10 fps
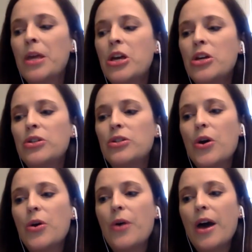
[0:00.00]

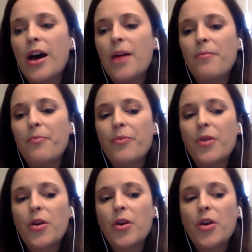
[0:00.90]
So,
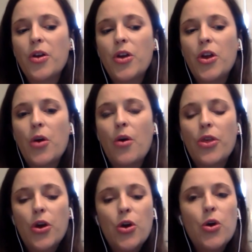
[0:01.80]

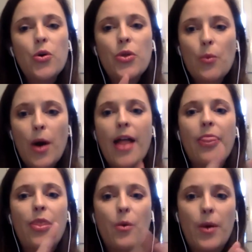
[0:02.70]
the who, the what,
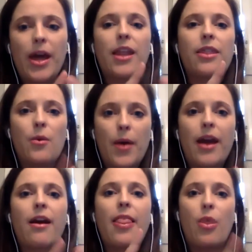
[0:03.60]
the when, the
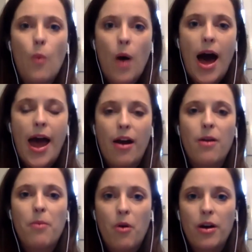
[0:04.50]
where, and the why are
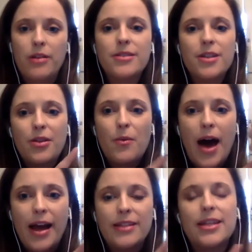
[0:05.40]
important. So the
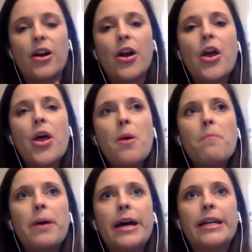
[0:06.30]
why is there.
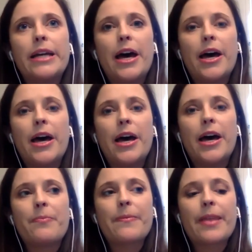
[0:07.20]
But
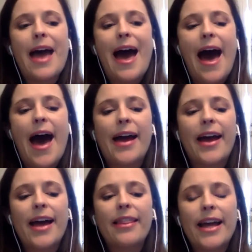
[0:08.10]

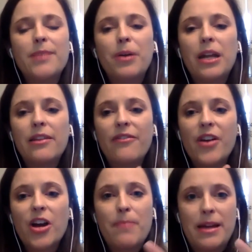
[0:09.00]
I like putting the
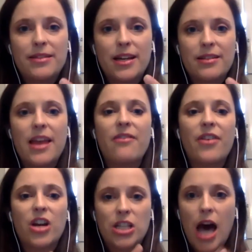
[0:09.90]
very basics at the
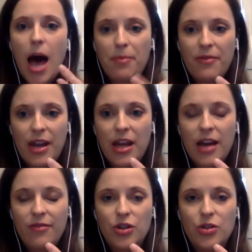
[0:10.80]
very top of any
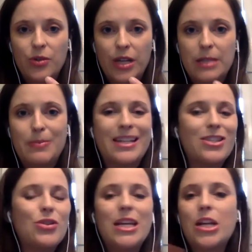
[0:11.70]
kind of news release, because
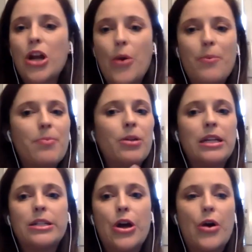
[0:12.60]
you need to know, people
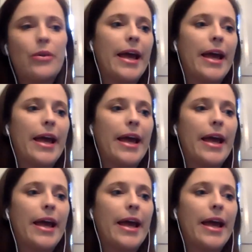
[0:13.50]
need to know,